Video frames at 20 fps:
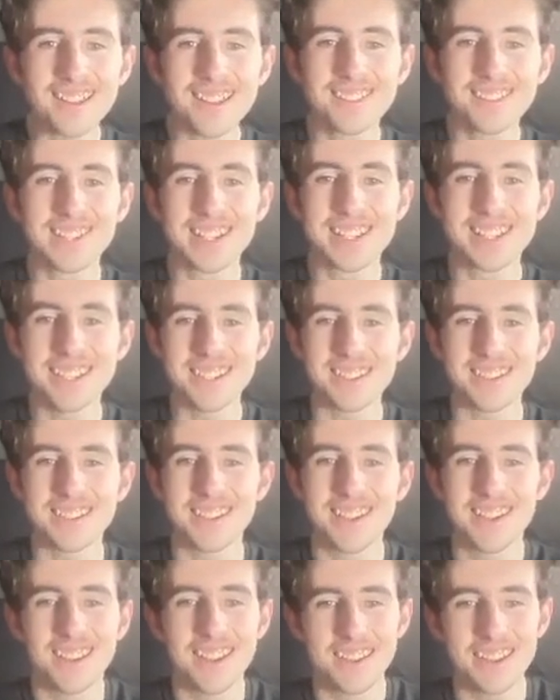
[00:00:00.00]
that's really cute.
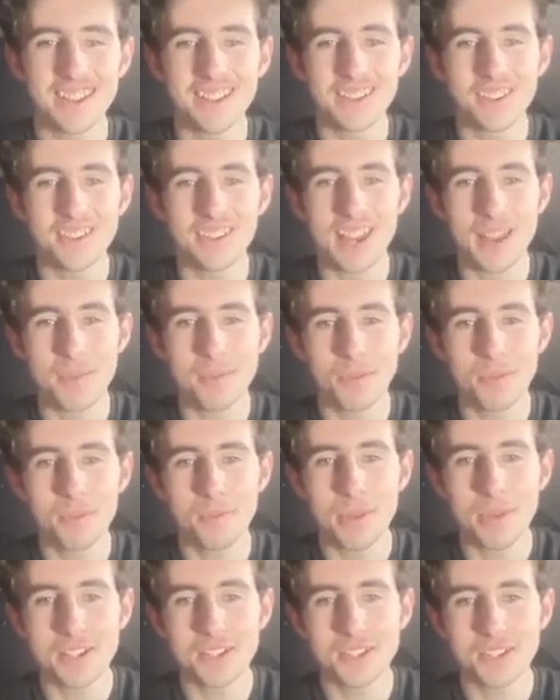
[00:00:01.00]
Thank you, neighbour, we'll
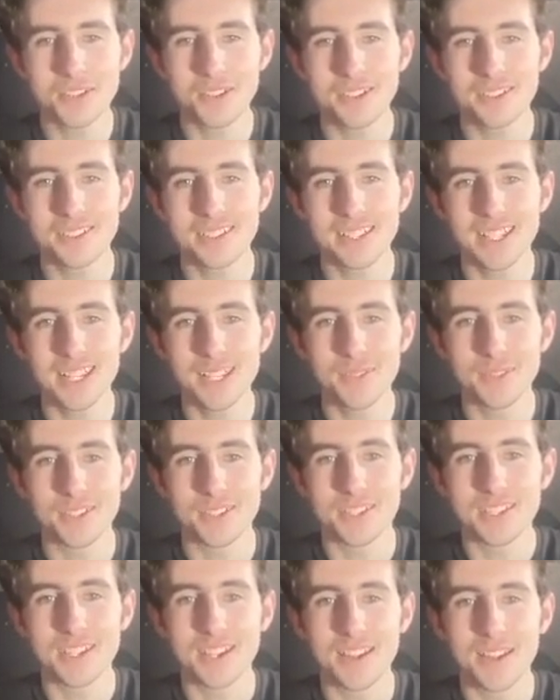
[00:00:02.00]
make sure it's
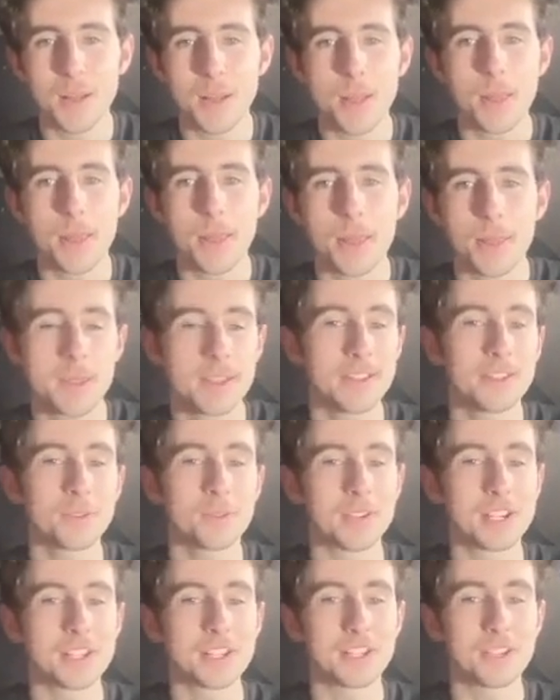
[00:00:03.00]
delivered. This is a
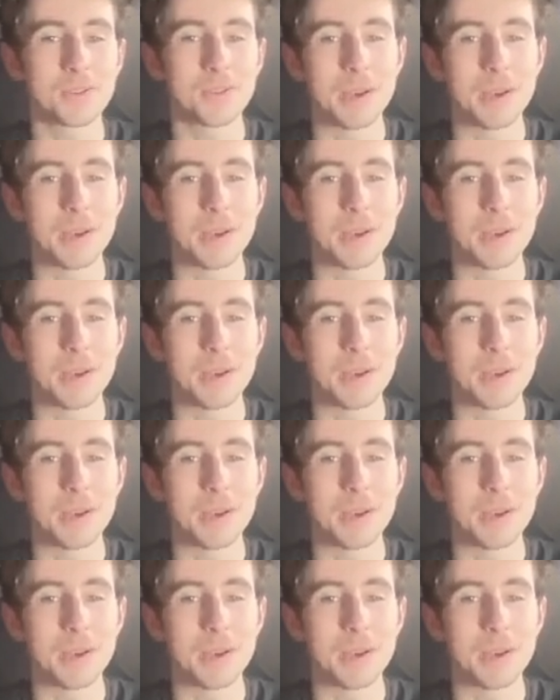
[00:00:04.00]
really cute